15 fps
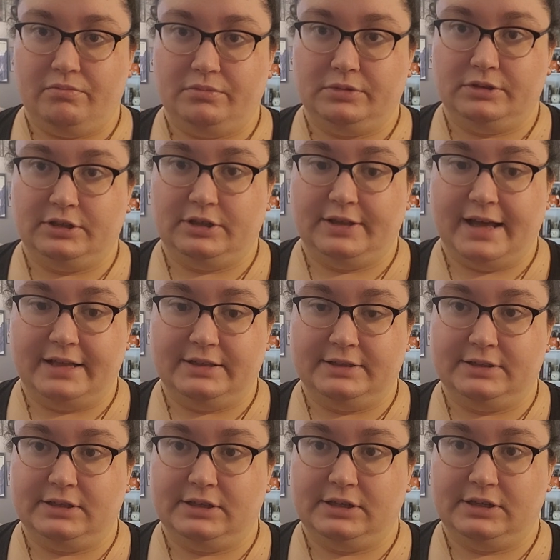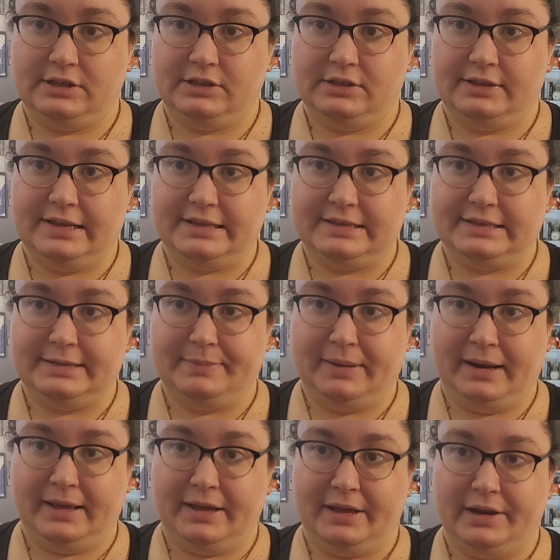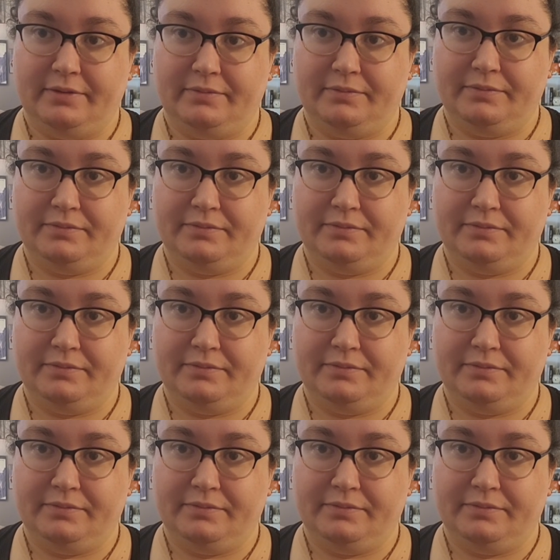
So that's the plan.